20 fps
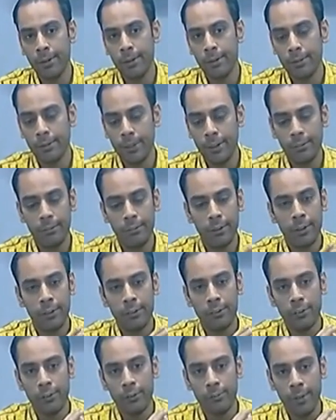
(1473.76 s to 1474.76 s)
send one
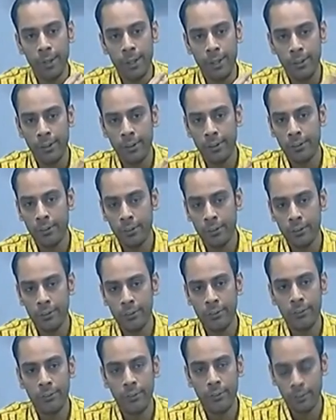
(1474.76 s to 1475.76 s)
of your managers, or
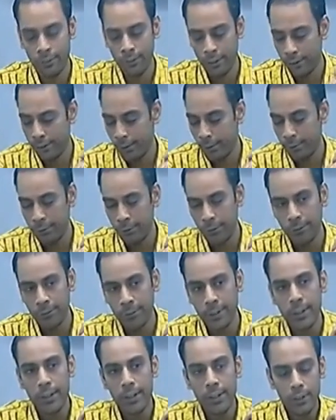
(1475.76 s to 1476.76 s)
you yourself come
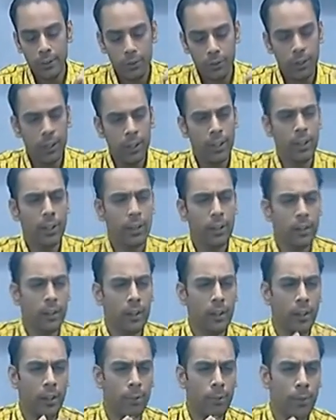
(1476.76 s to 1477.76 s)
forward. So then he
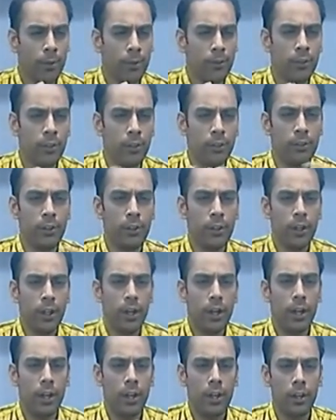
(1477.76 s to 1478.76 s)
expressed his
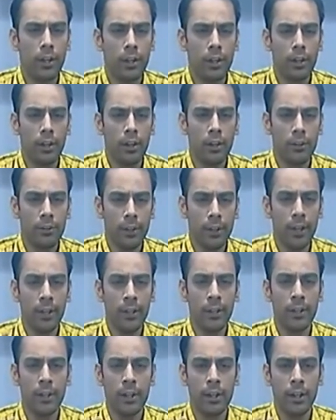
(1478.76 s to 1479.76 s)

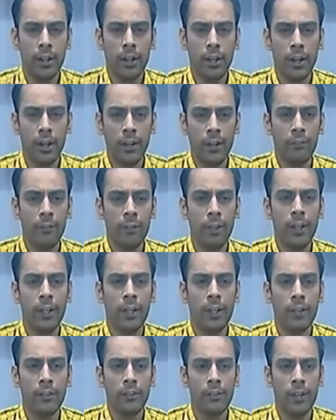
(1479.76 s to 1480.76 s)
slight
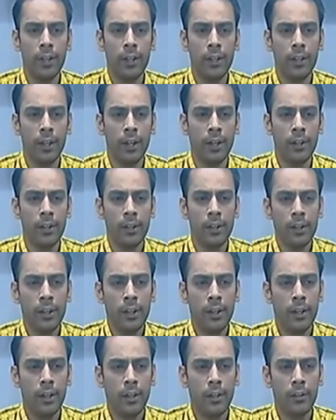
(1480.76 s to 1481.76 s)
unwillingness, saying that
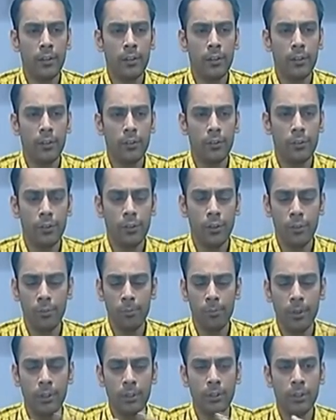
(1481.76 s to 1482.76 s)
since
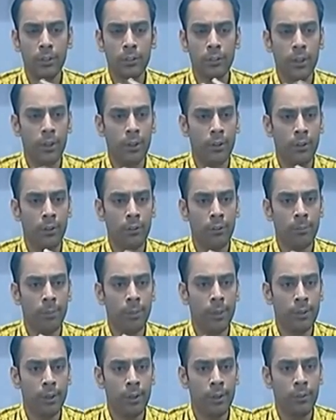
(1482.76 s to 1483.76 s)
mergers of the
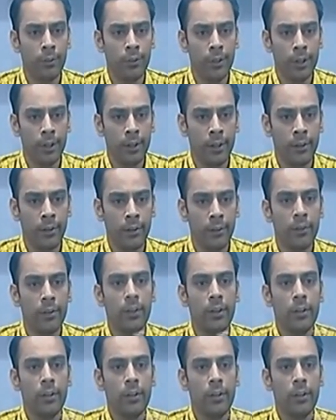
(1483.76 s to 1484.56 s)
banks are going on